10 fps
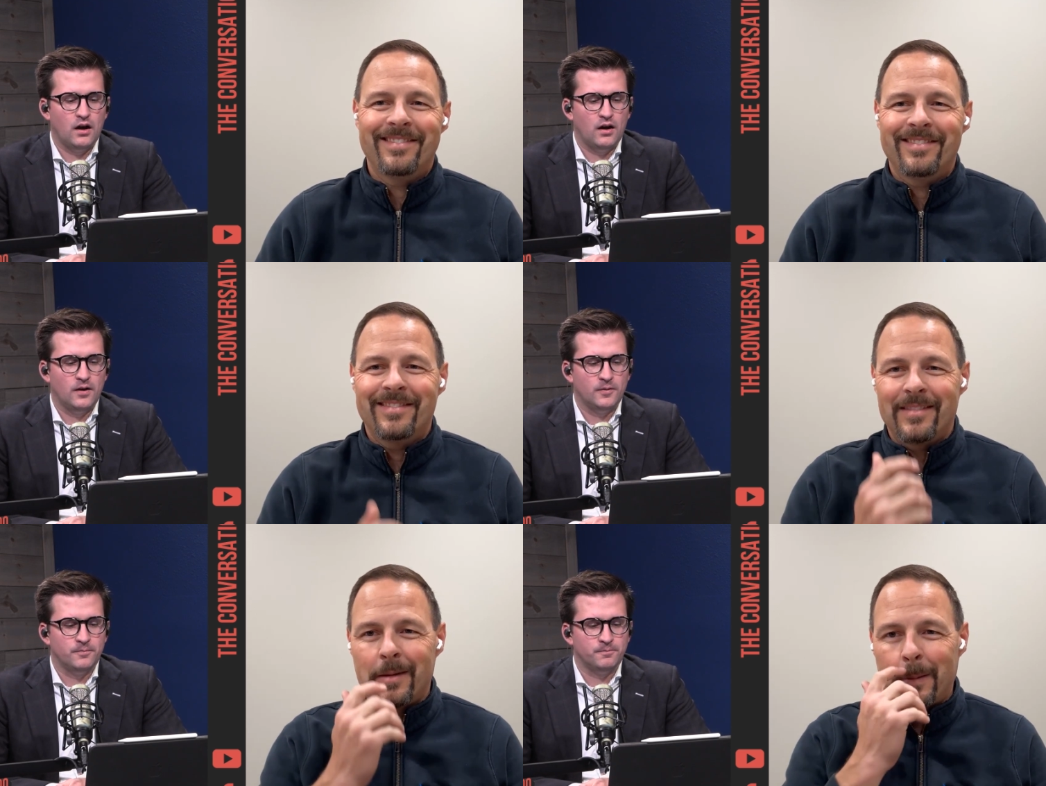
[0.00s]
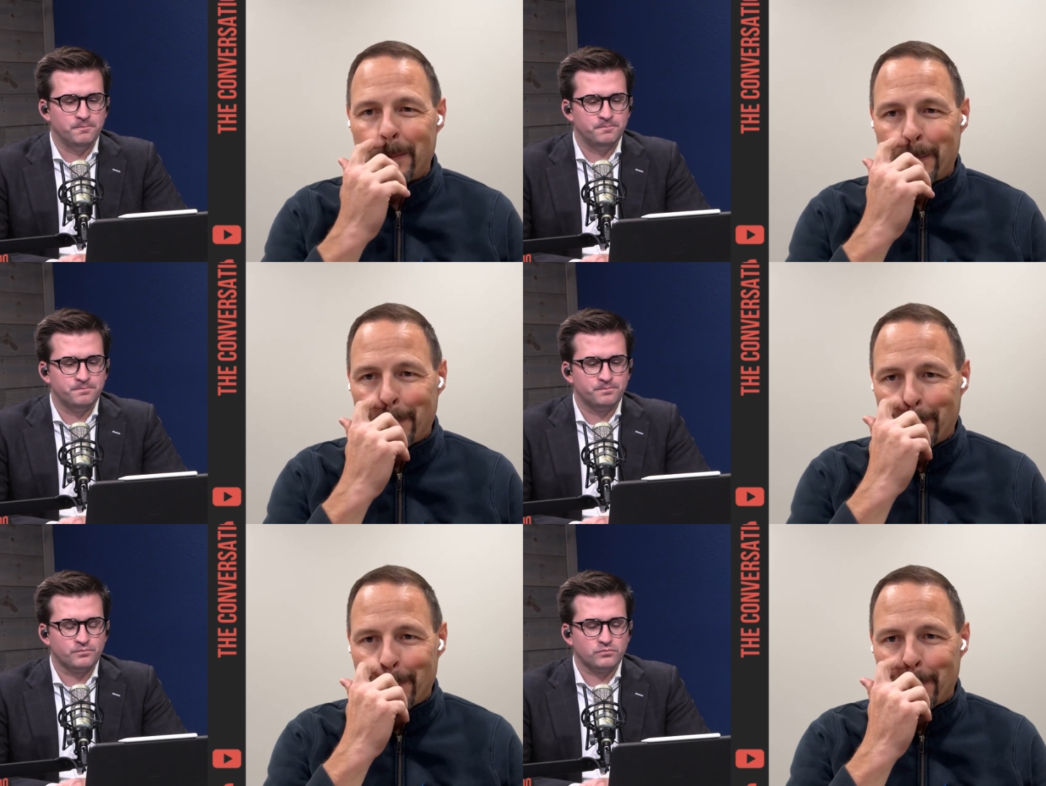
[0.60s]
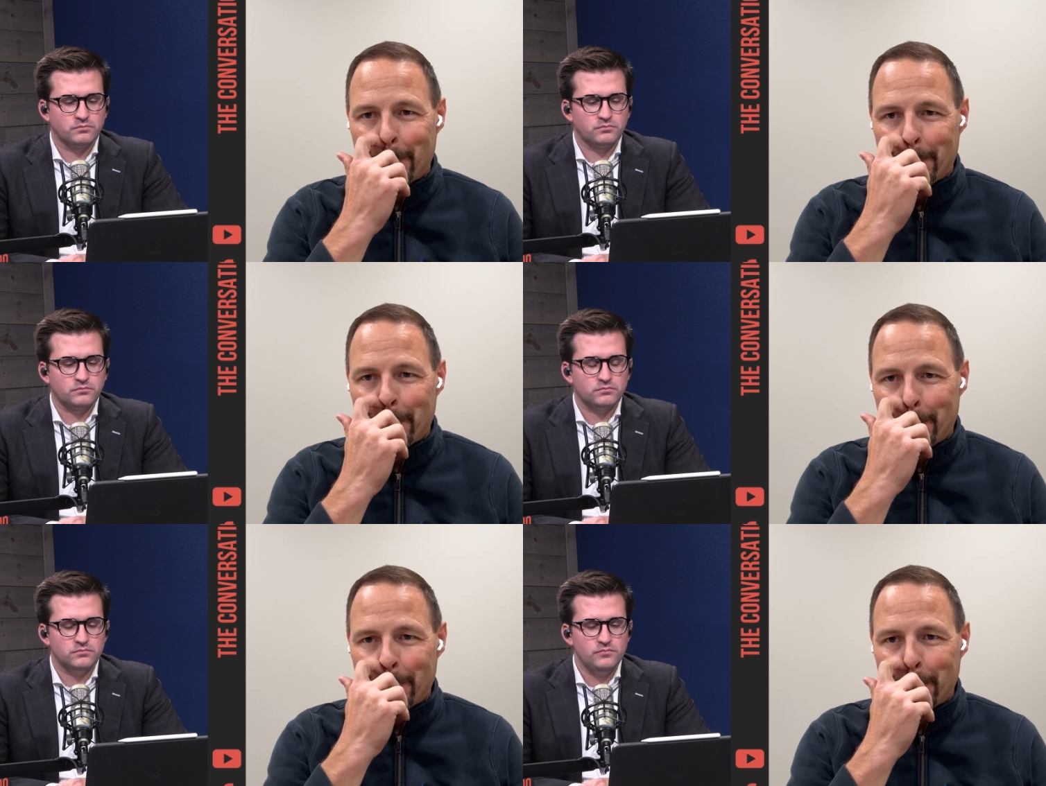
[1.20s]
Speaker 1: Um,
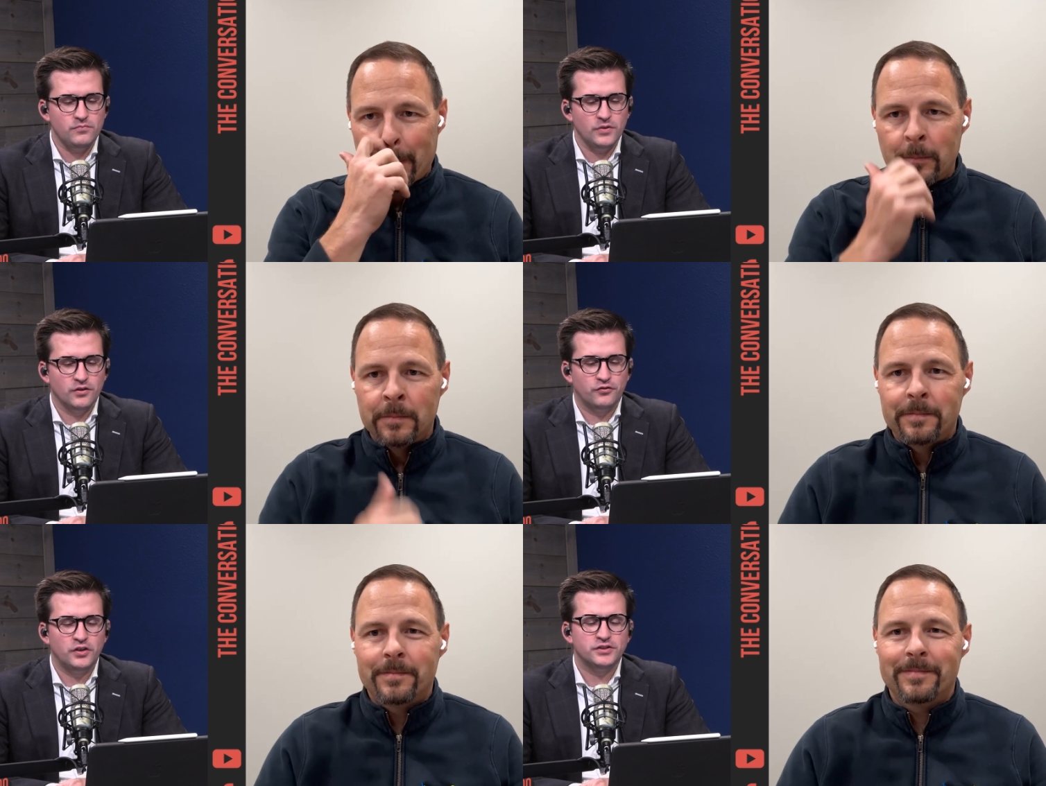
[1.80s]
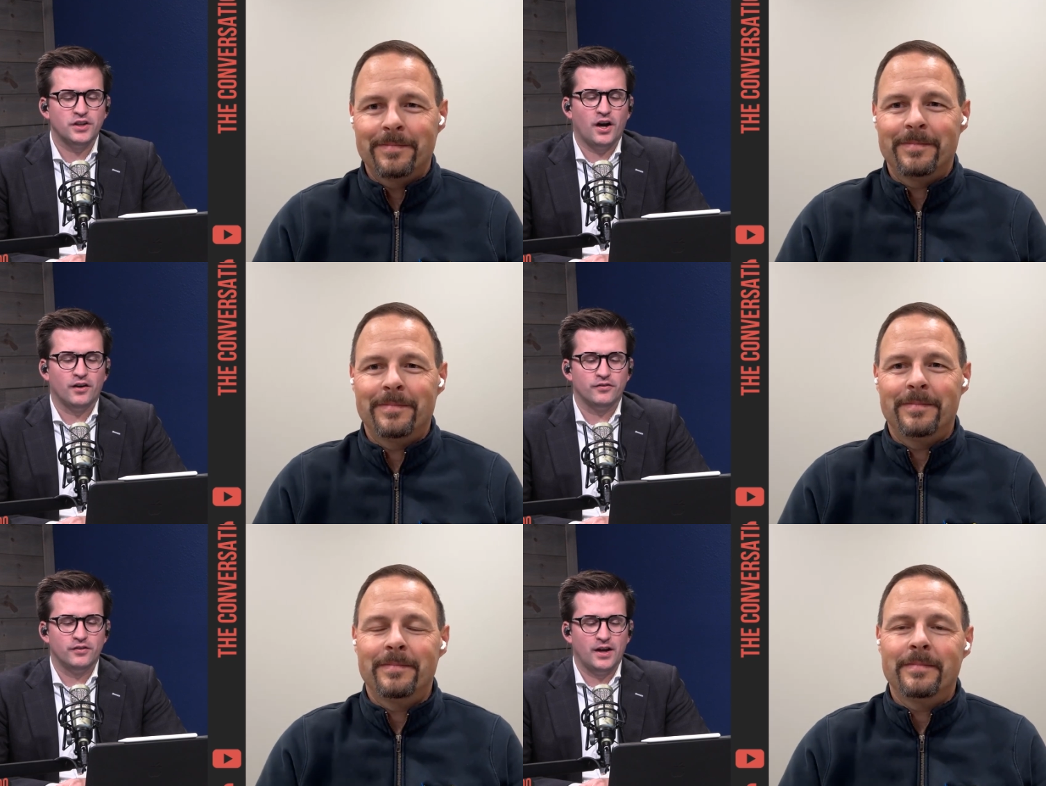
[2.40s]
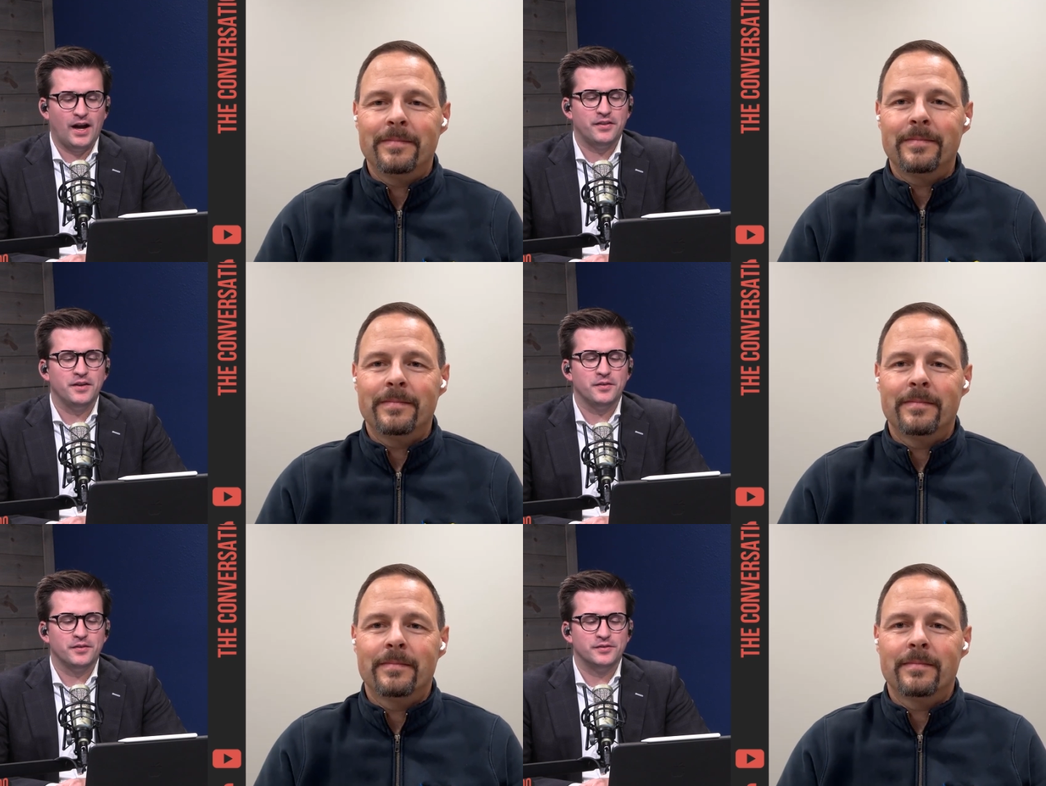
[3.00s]
first off, I
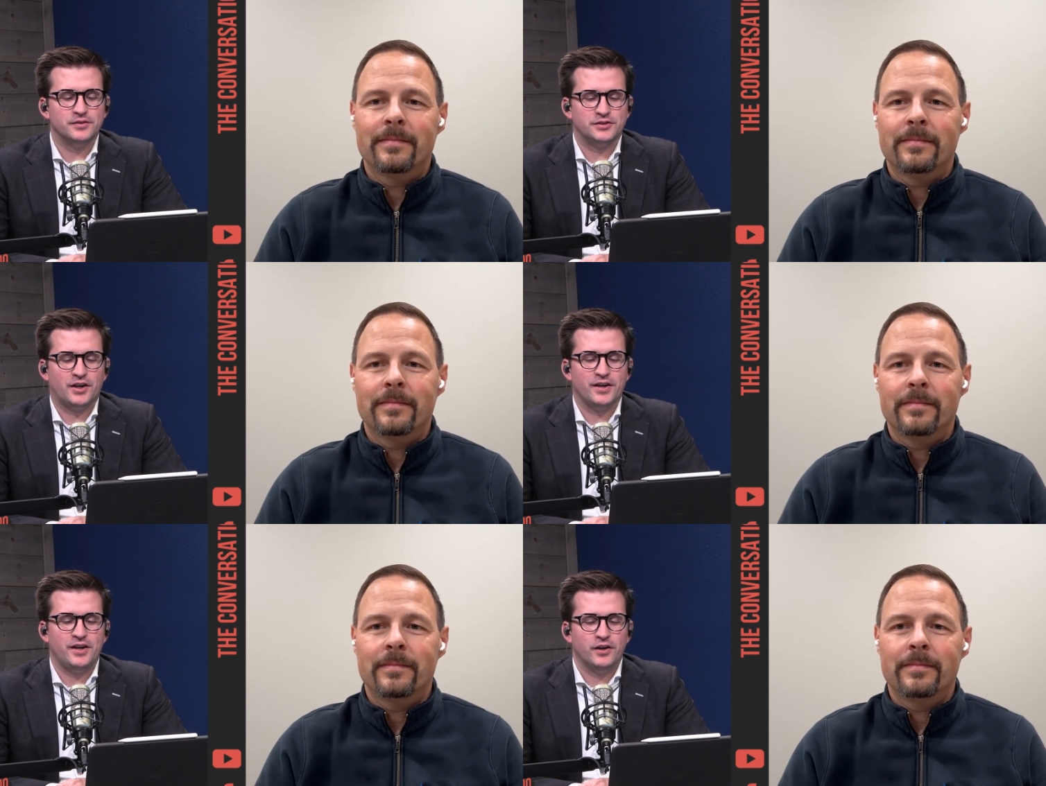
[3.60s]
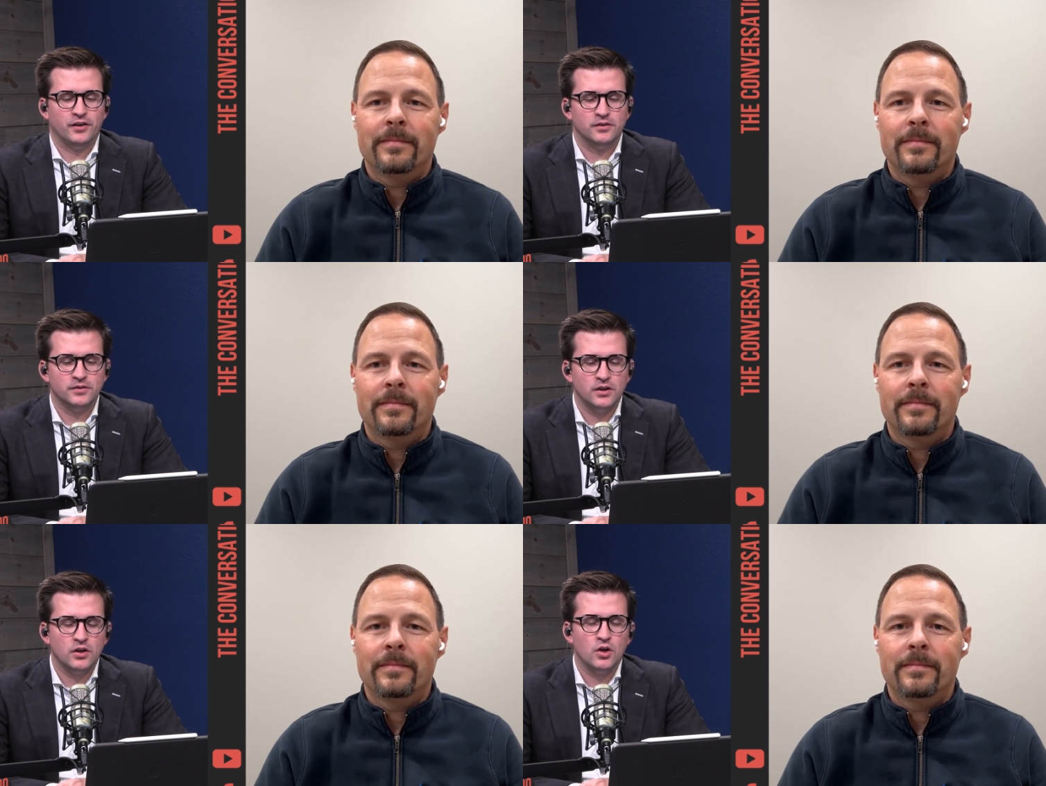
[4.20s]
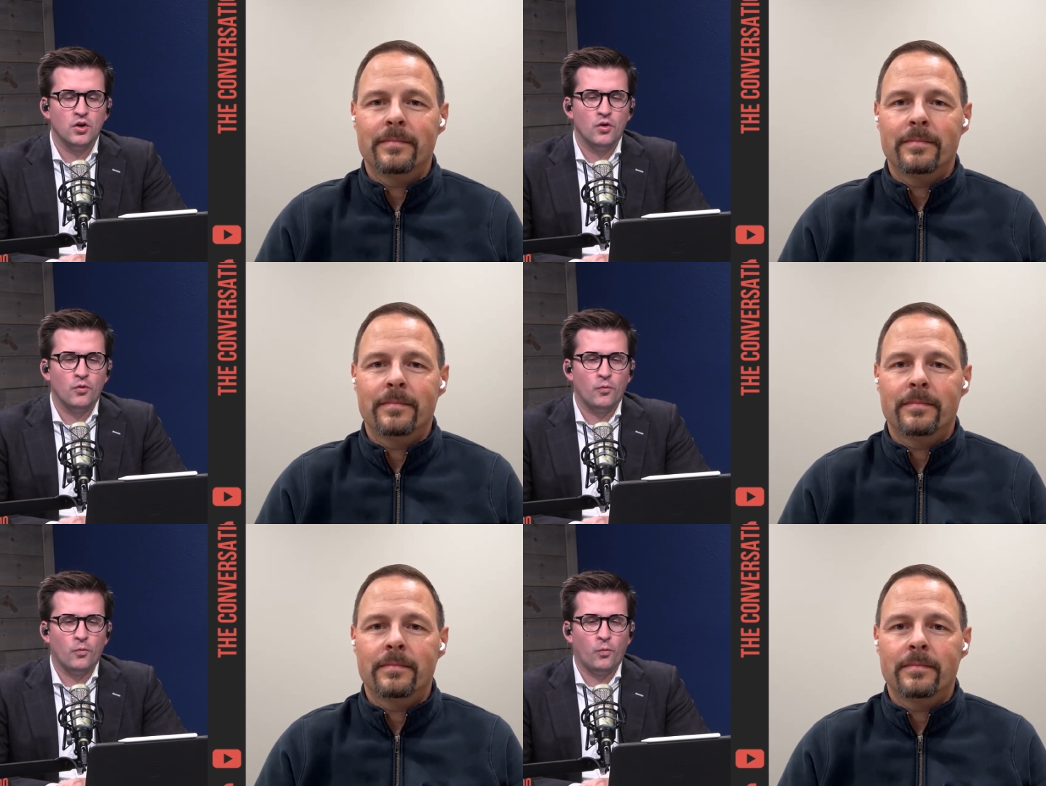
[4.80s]
think start here.
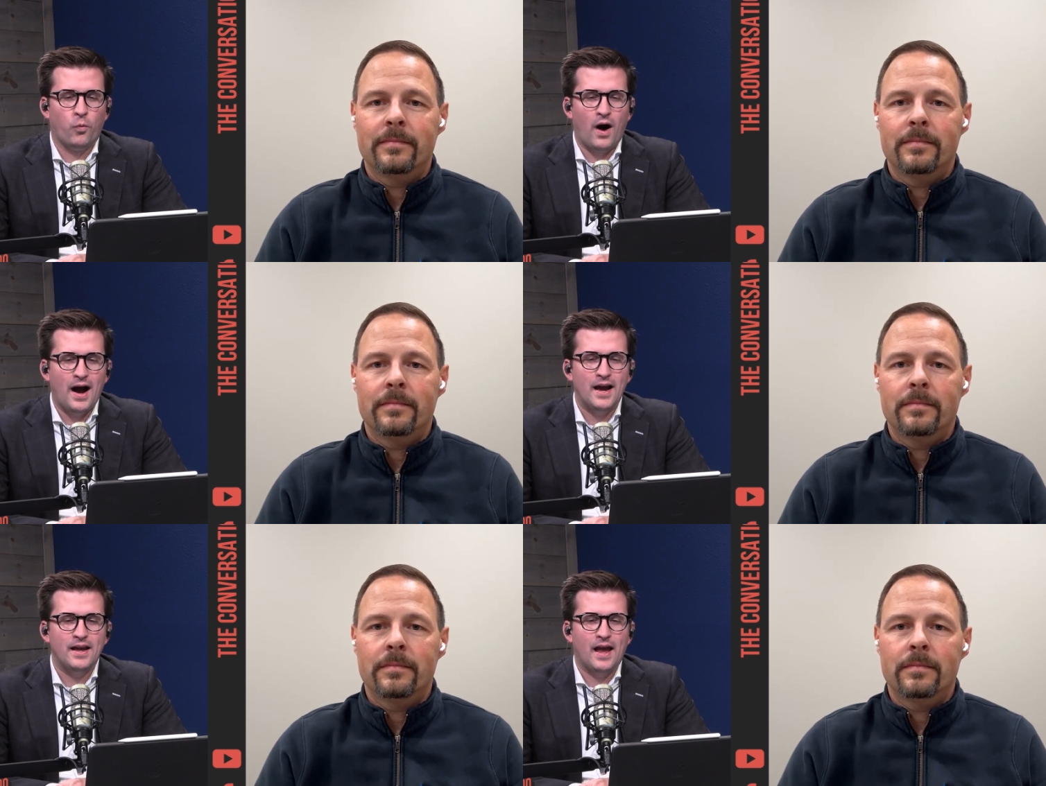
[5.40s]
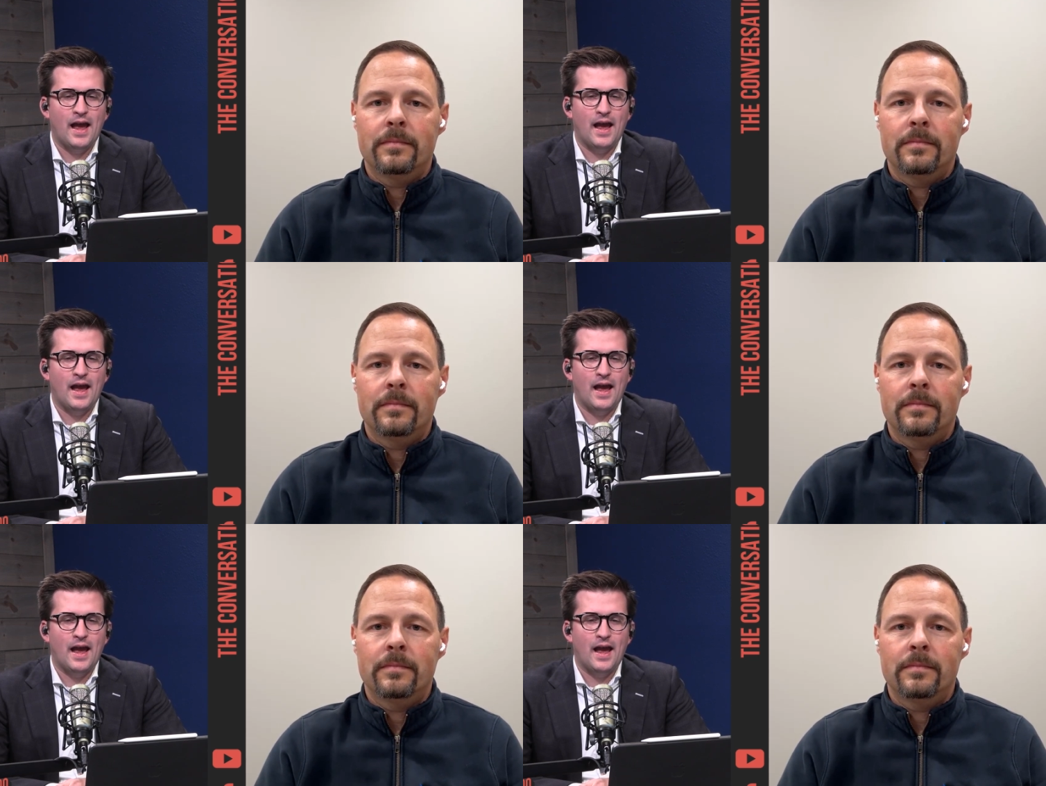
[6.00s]
Why